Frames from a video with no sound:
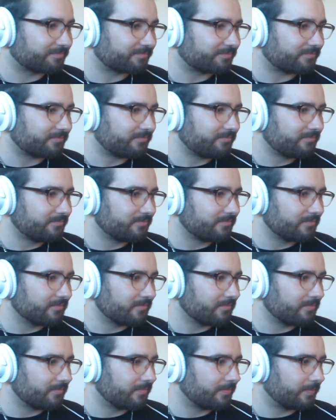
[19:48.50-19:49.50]

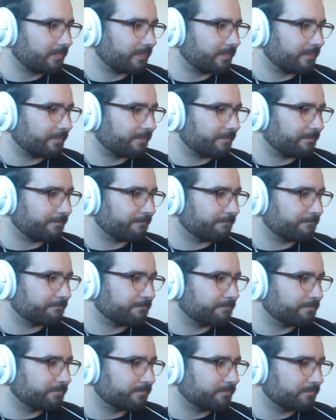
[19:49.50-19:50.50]

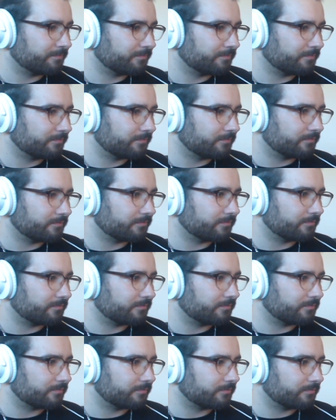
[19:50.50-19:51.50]

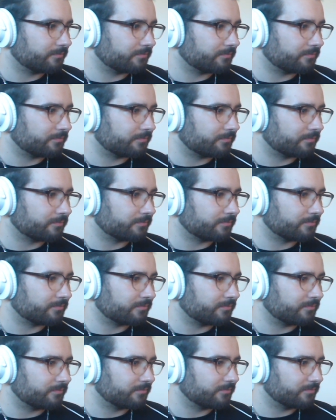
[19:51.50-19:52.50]

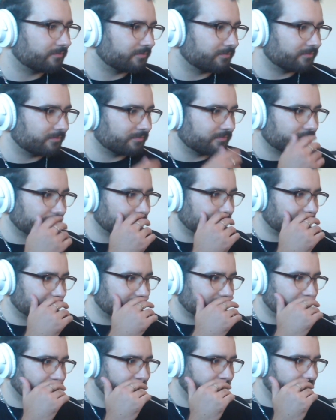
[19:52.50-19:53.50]

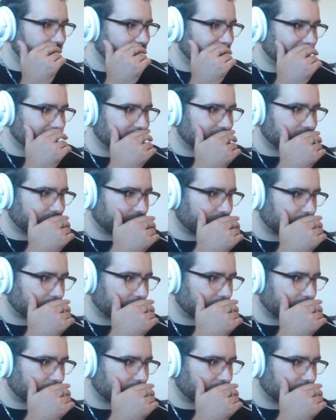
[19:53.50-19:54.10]
[no speech]